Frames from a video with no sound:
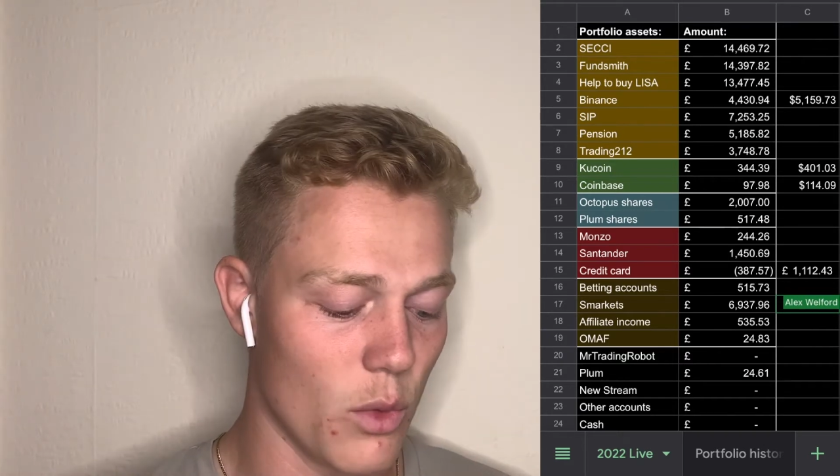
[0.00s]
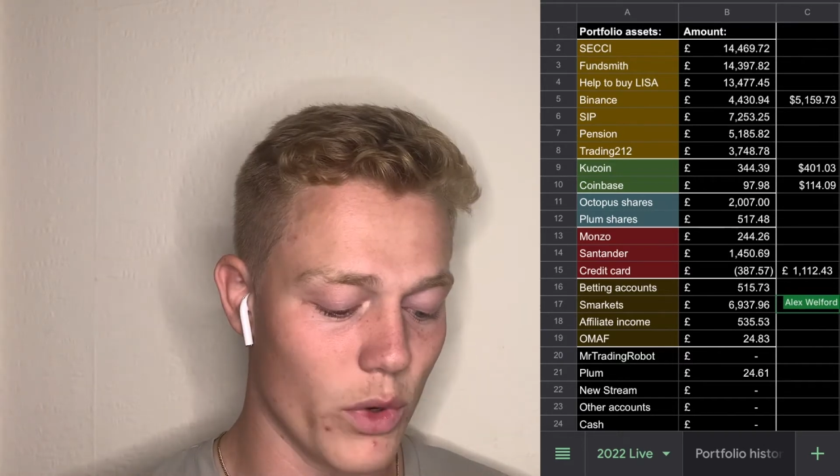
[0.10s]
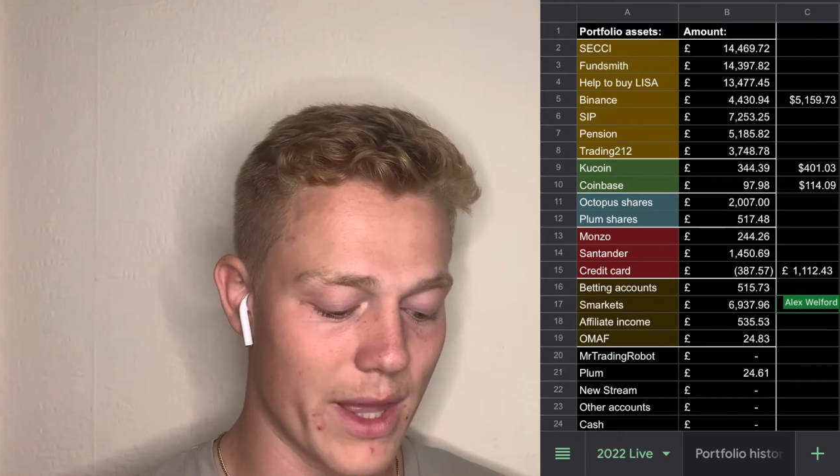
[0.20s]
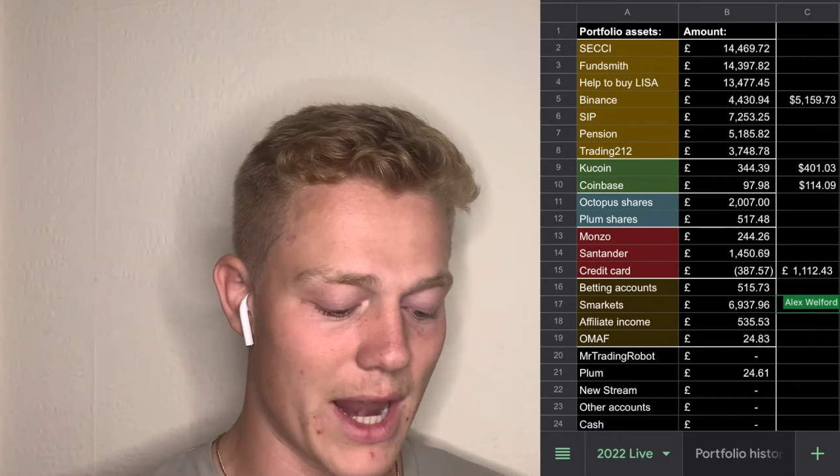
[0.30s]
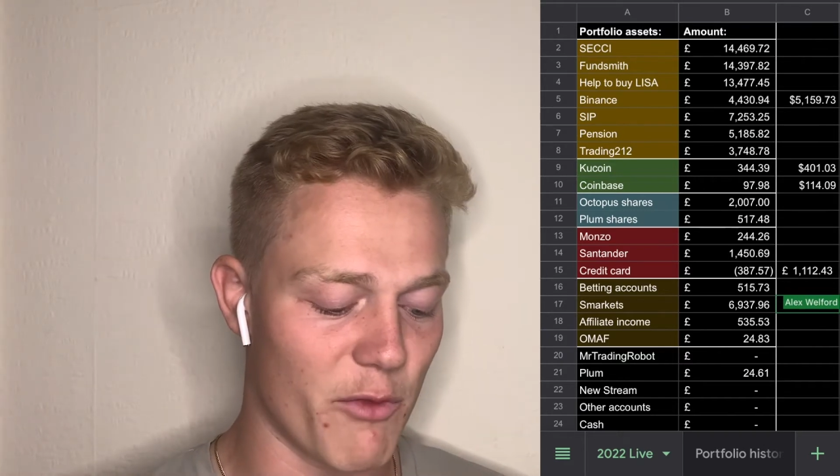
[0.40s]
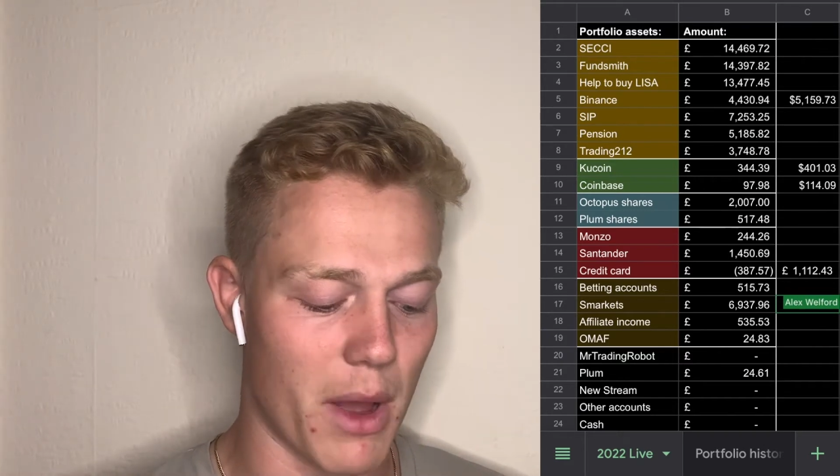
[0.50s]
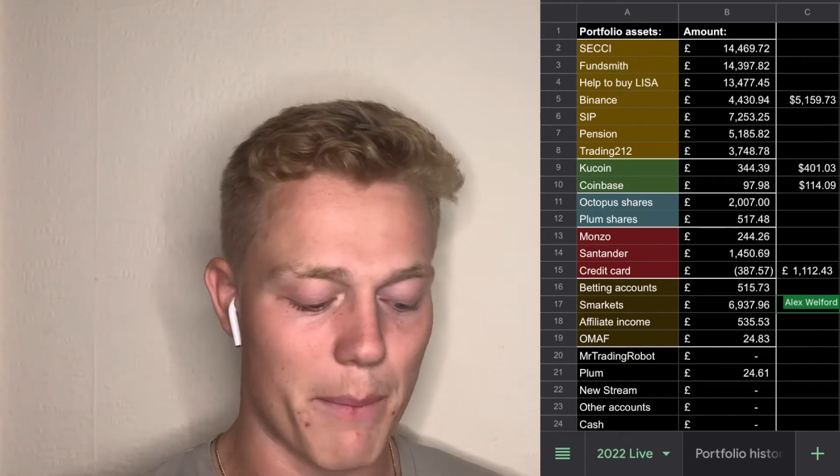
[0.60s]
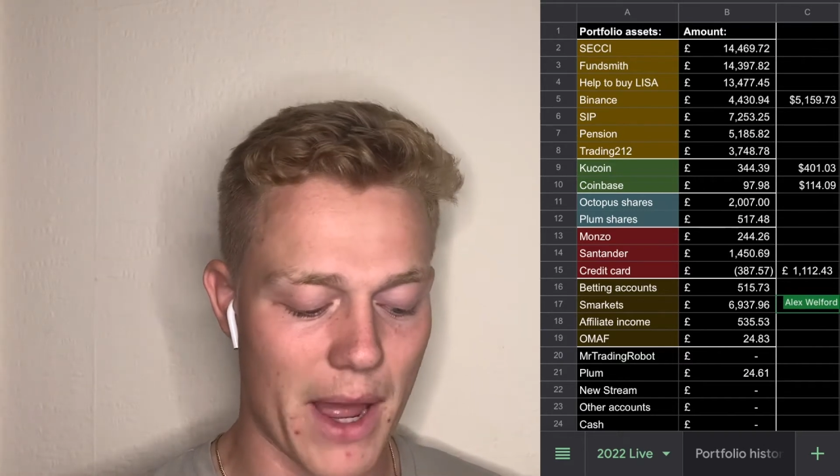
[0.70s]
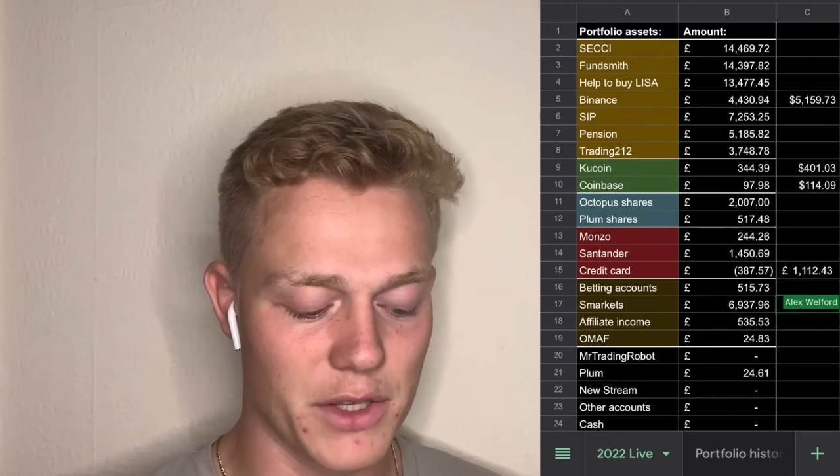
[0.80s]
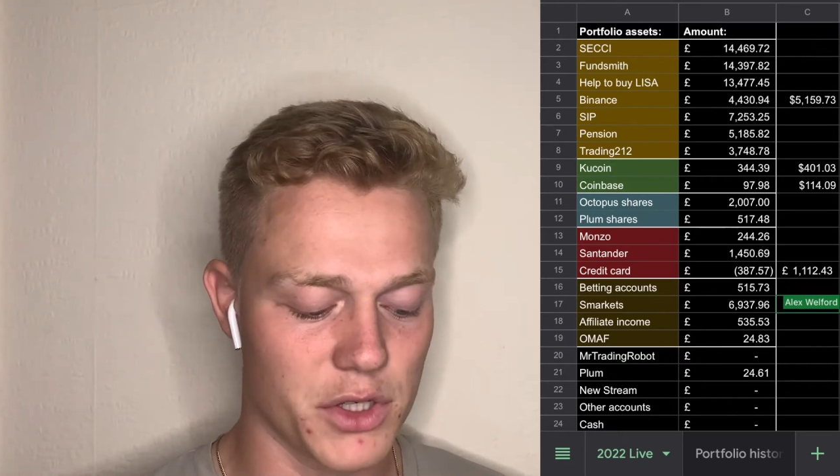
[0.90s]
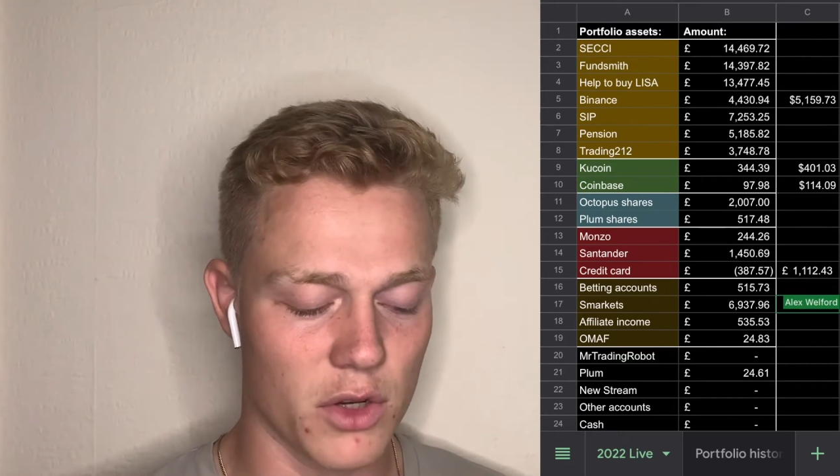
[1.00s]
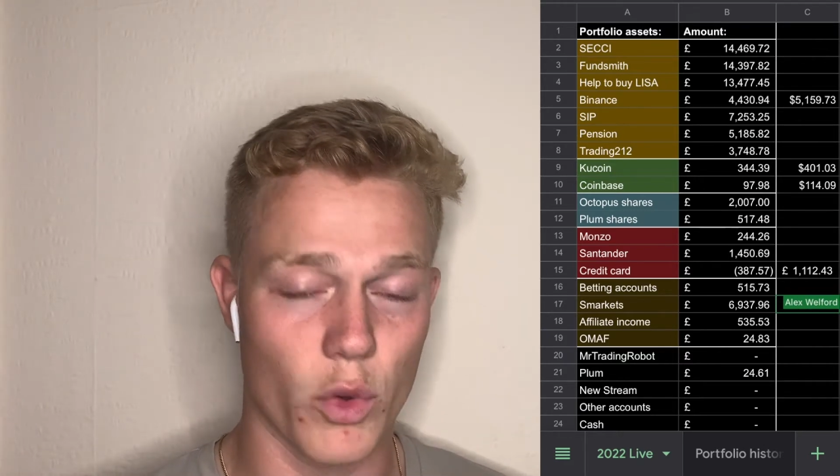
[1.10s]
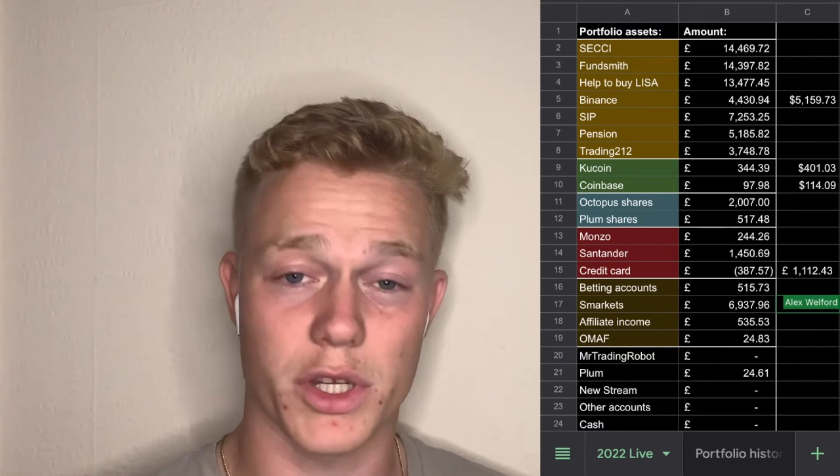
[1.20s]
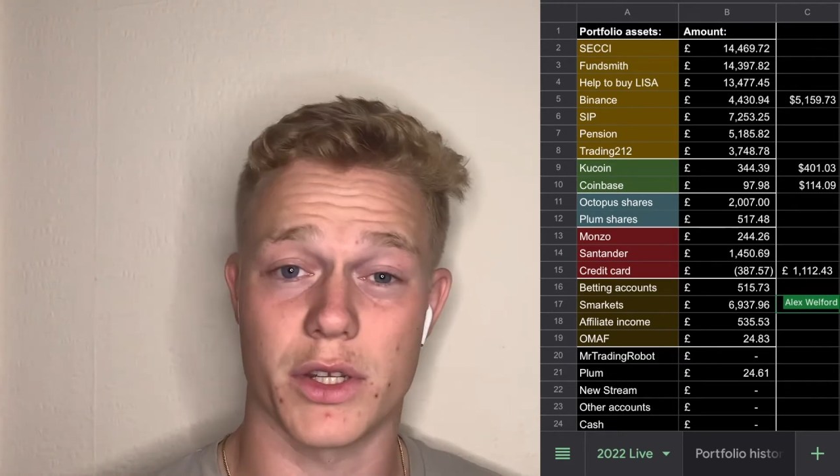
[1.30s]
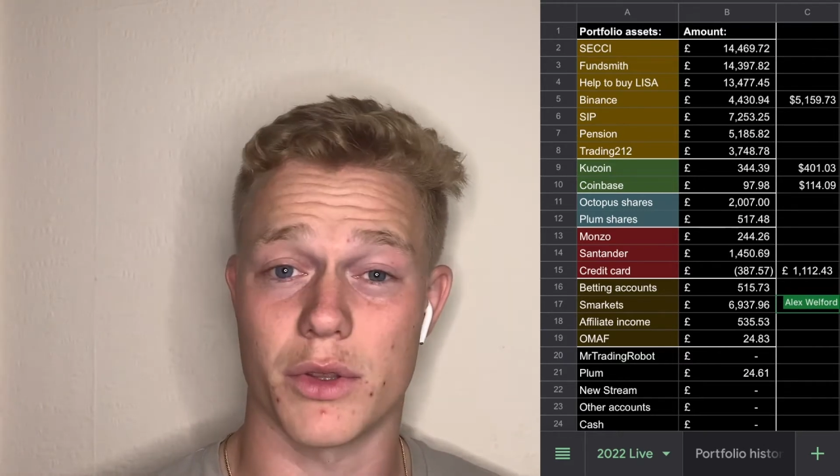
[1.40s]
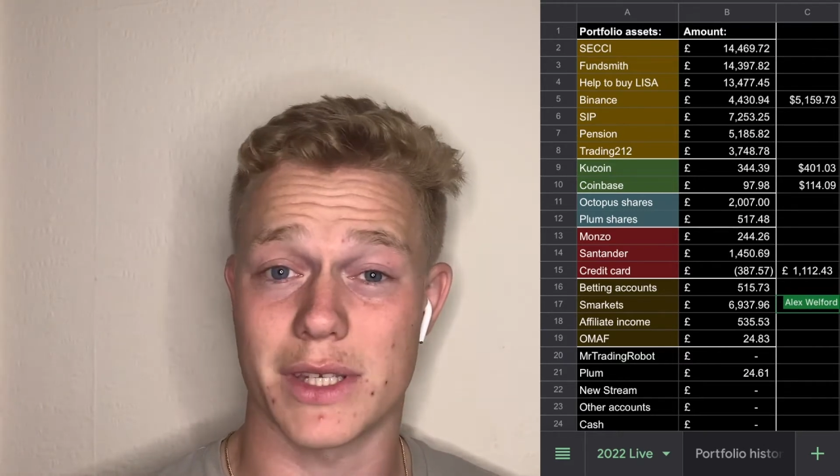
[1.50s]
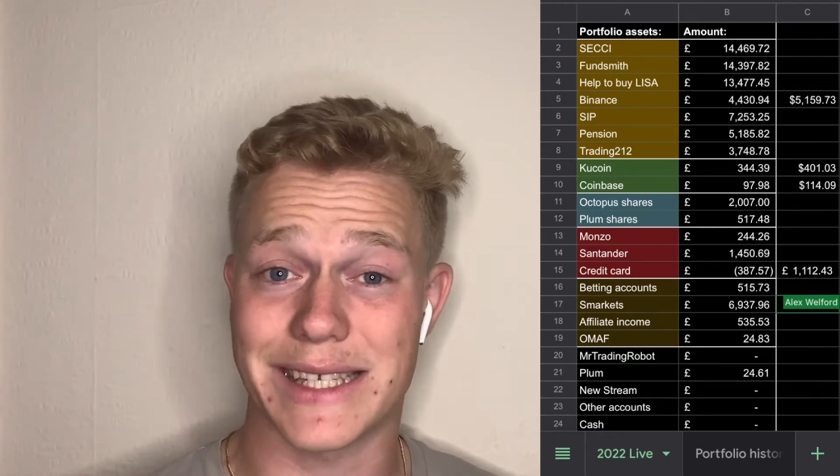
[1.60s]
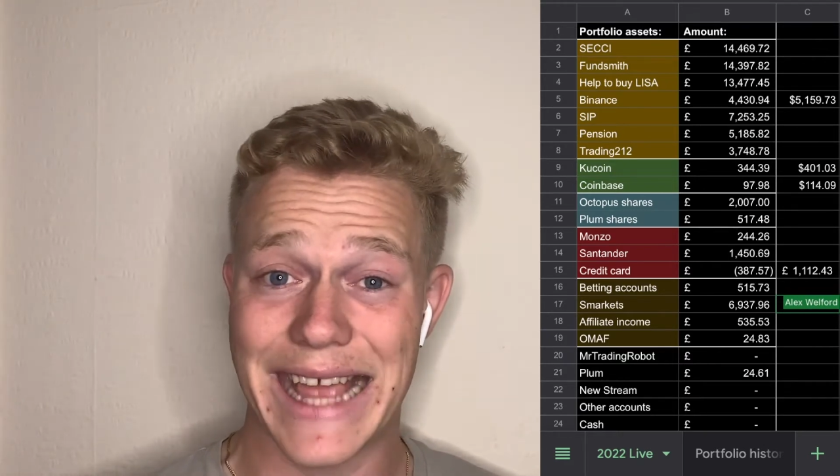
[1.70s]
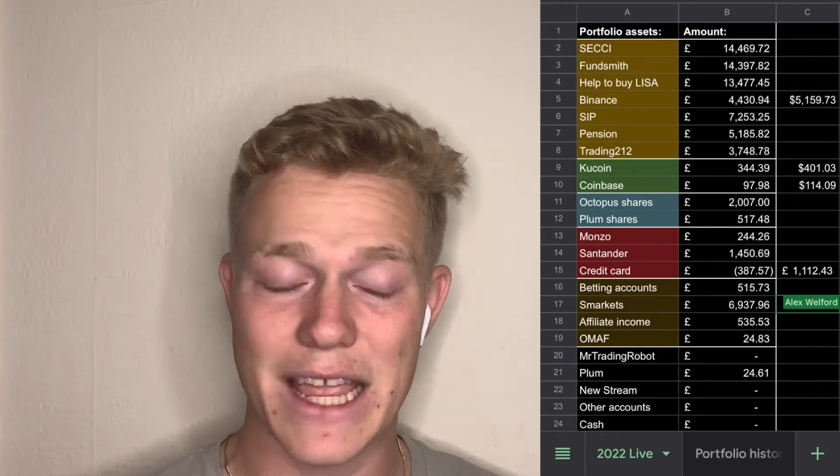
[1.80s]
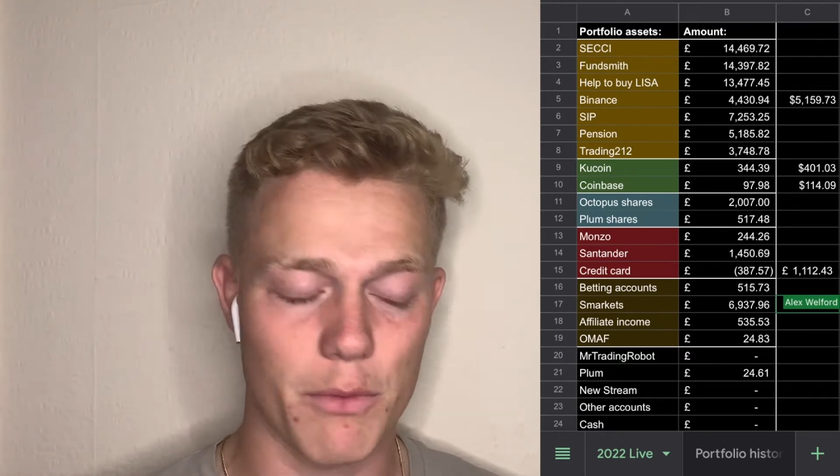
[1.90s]
We then have my pension, which I do the
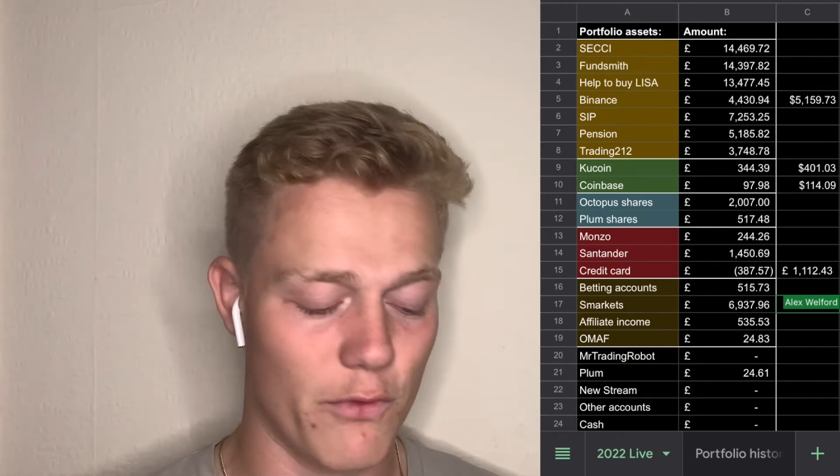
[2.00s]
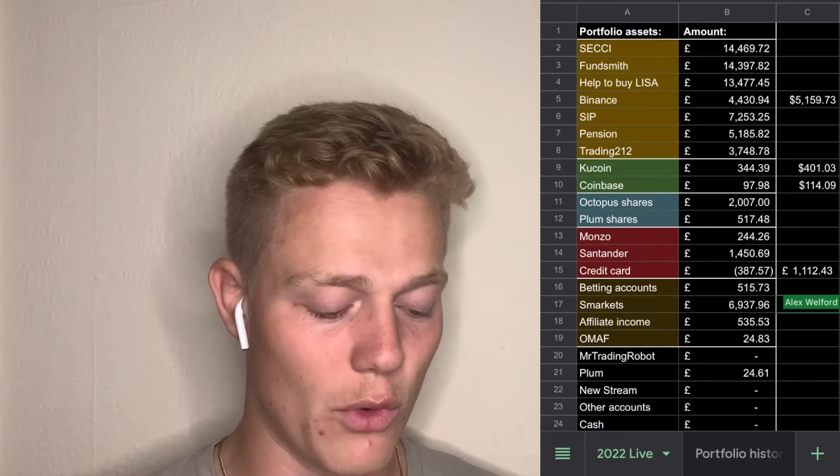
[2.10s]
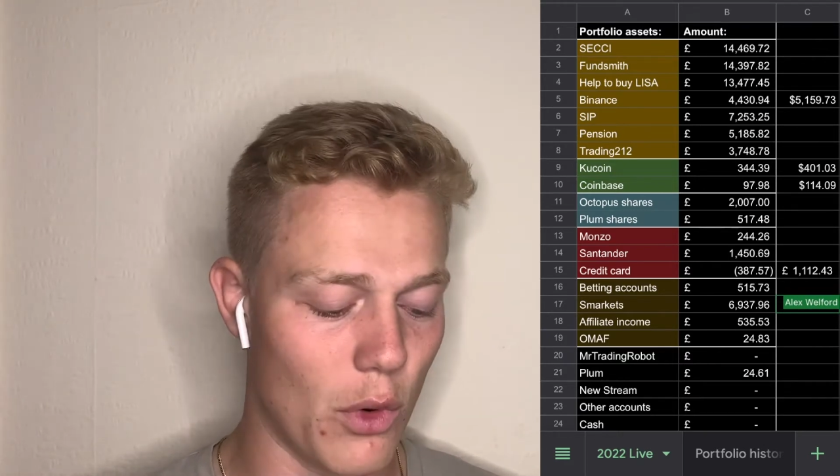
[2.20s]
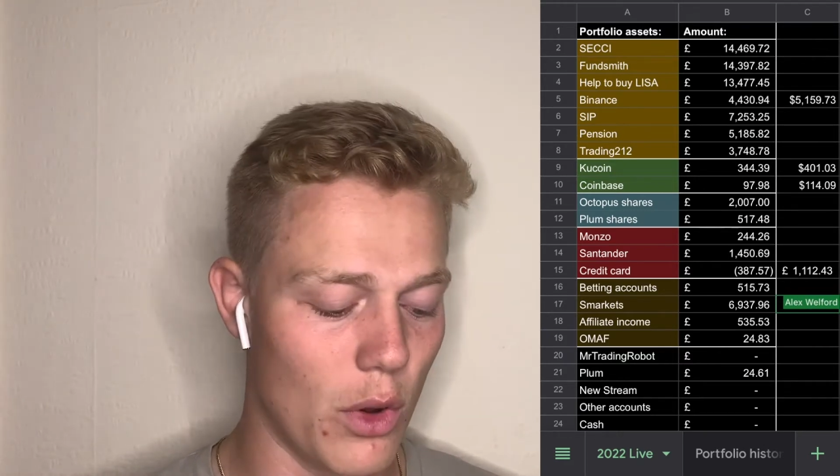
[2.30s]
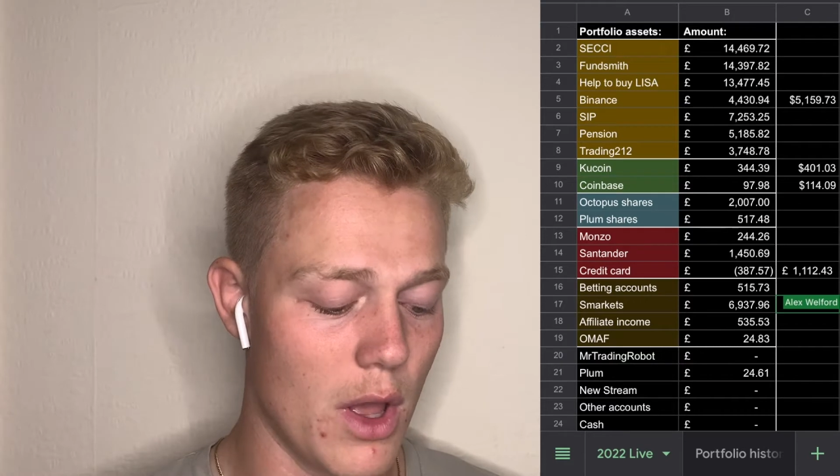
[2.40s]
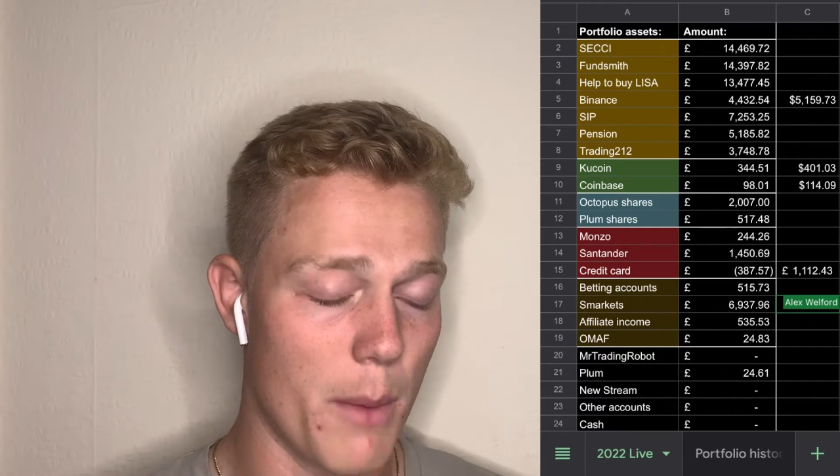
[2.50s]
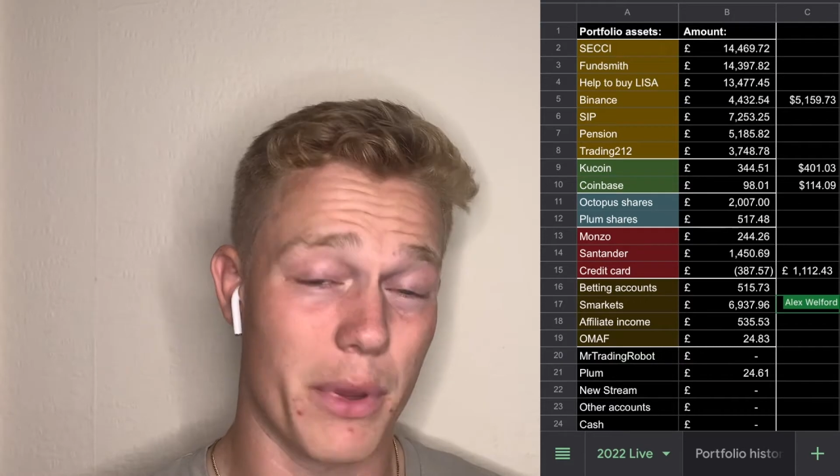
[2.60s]
same for,